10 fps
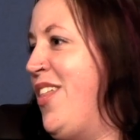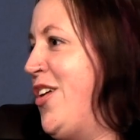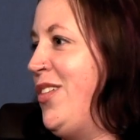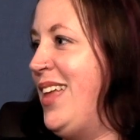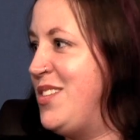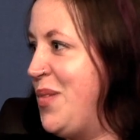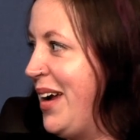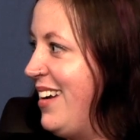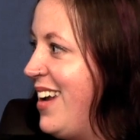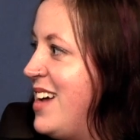that are less
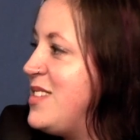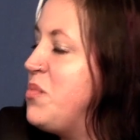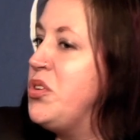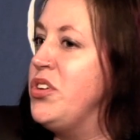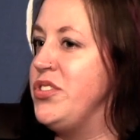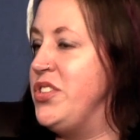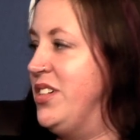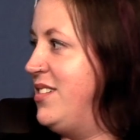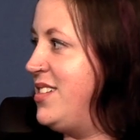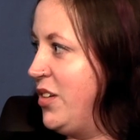recognizable
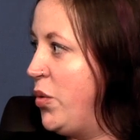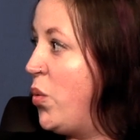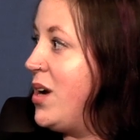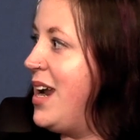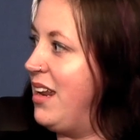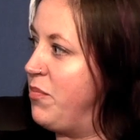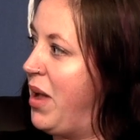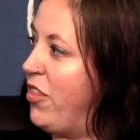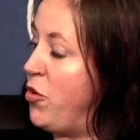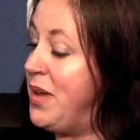to to coordinate by
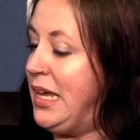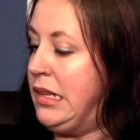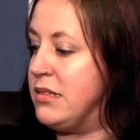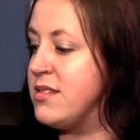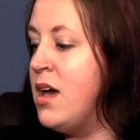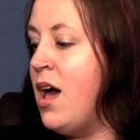other means?